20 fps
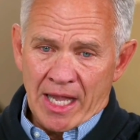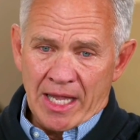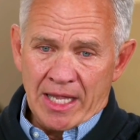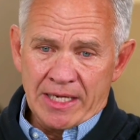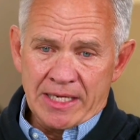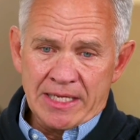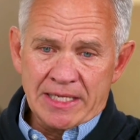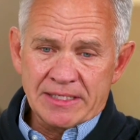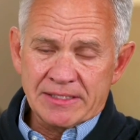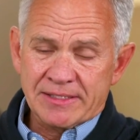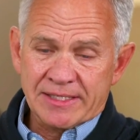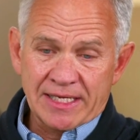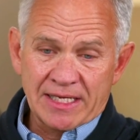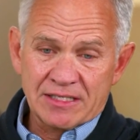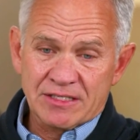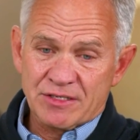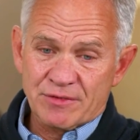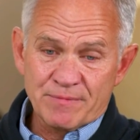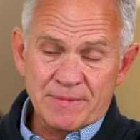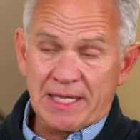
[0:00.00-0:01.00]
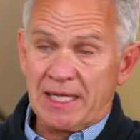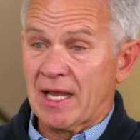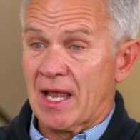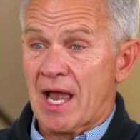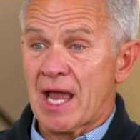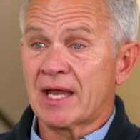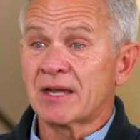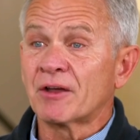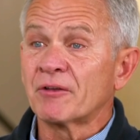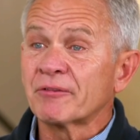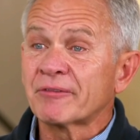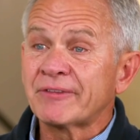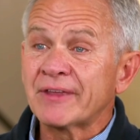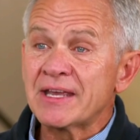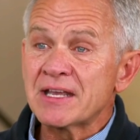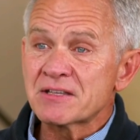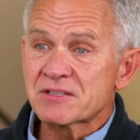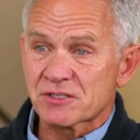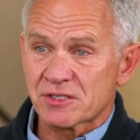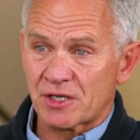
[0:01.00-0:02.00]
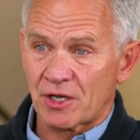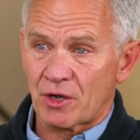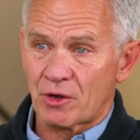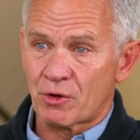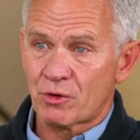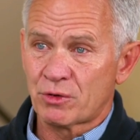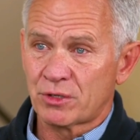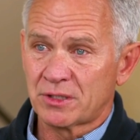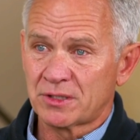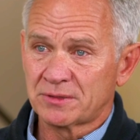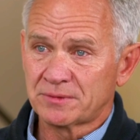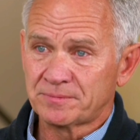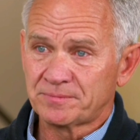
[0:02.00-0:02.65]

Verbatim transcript: And he said to me, I don't think so.